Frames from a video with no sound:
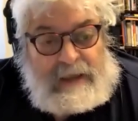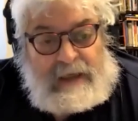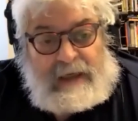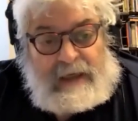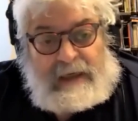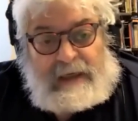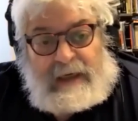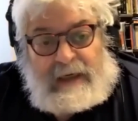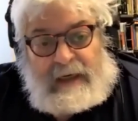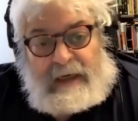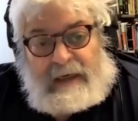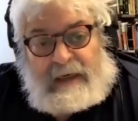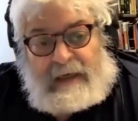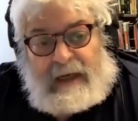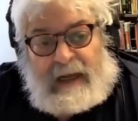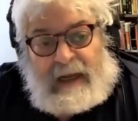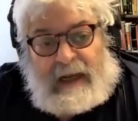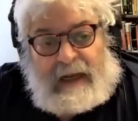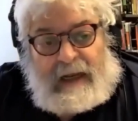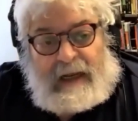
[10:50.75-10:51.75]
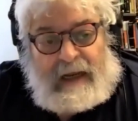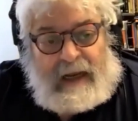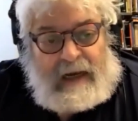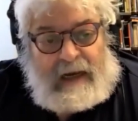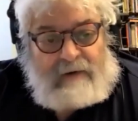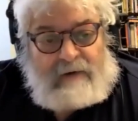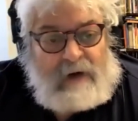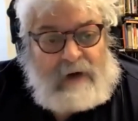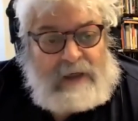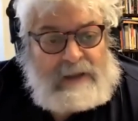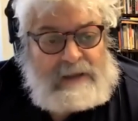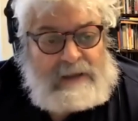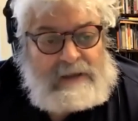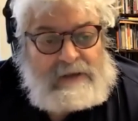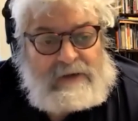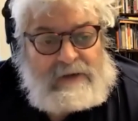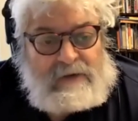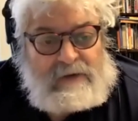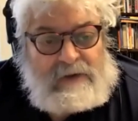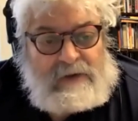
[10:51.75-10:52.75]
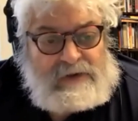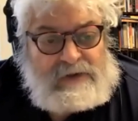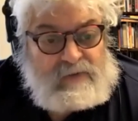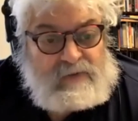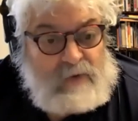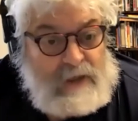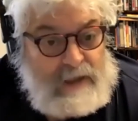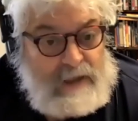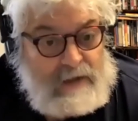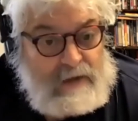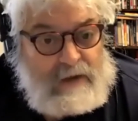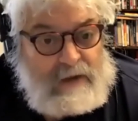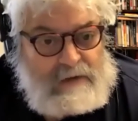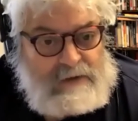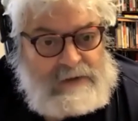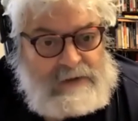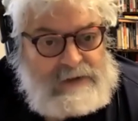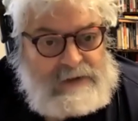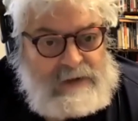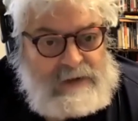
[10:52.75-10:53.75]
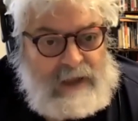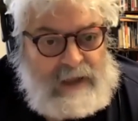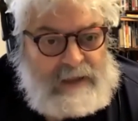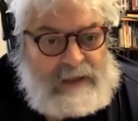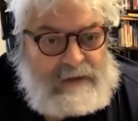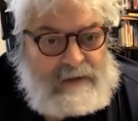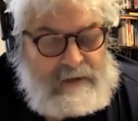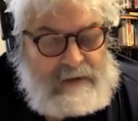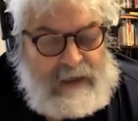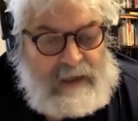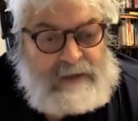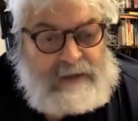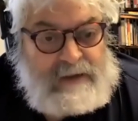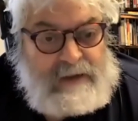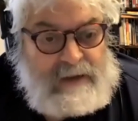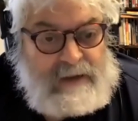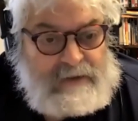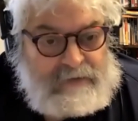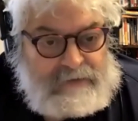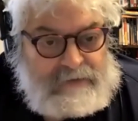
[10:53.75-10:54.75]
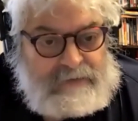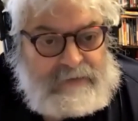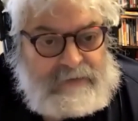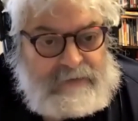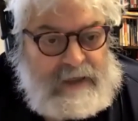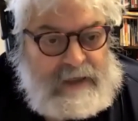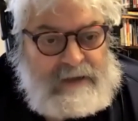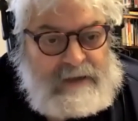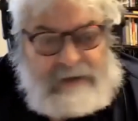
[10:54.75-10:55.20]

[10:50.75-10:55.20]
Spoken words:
And I want to endorse one of those, not the other three.